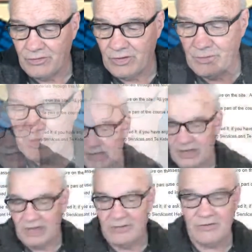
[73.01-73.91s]
So we
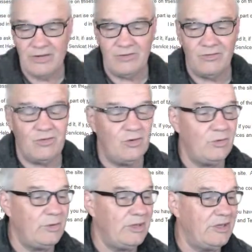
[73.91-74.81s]
head over
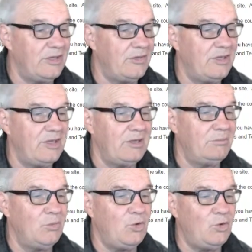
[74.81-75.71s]
to the
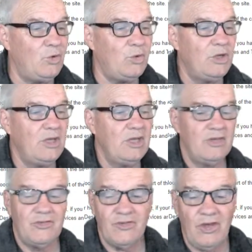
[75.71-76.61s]
Moodle
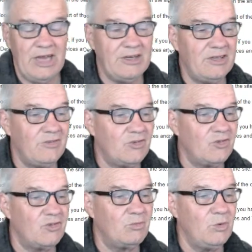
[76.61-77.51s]
site, and
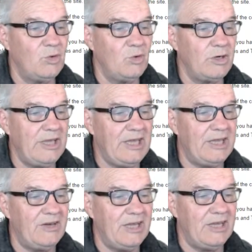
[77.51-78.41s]
this is Moodle
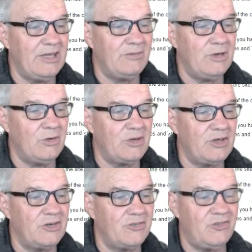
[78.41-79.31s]
here. Now we look
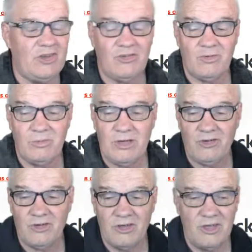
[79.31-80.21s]
in assessment